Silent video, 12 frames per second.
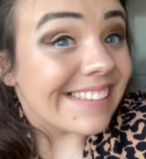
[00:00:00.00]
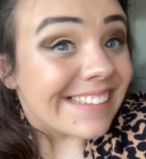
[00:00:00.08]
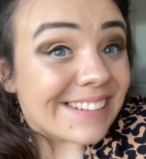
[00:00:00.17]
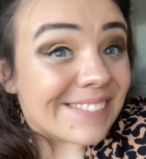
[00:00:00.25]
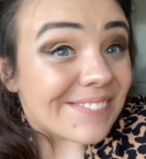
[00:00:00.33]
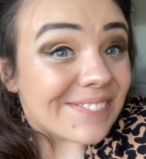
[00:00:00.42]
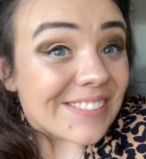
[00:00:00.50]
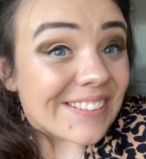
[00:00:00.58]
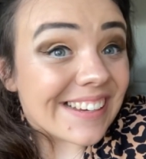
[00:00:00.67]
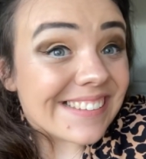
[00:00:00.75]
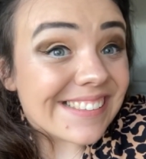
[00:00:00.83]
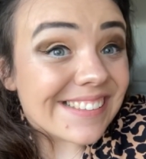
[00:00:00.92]
Hear from you
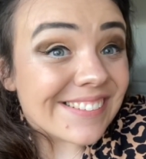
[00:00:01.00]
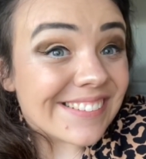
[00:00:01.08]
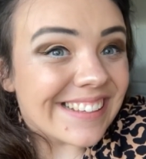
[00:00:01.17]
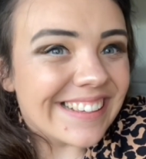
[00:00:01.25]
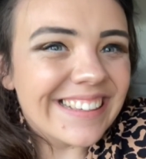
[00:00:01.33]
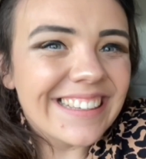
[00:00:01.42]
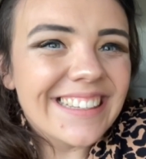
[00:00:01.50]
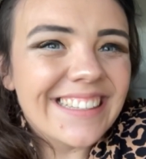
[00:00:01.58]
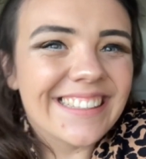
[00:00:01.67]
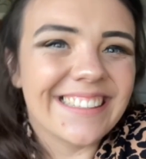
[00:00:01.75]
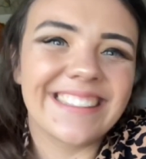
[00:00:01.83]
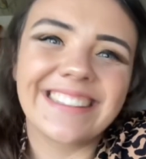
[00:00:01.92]
guys soon.
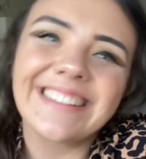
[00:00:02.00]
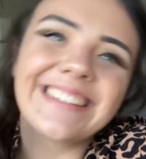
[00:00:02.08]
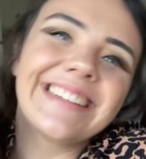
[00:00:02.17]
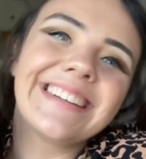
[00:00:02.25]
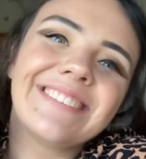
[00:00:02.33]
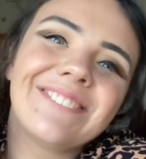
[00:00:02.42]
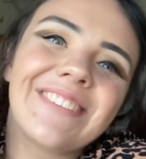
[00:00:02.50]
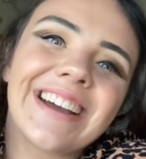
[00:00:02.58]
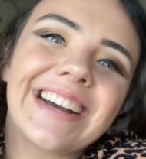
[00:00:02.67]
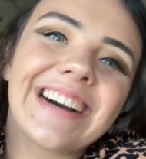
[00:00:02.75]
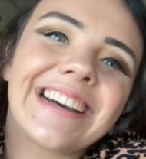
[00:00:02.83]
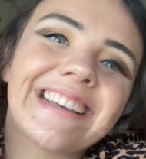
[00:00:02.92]
Bye
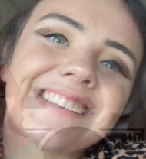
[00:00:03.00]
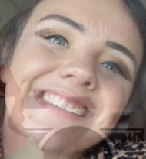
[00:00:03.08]
guys.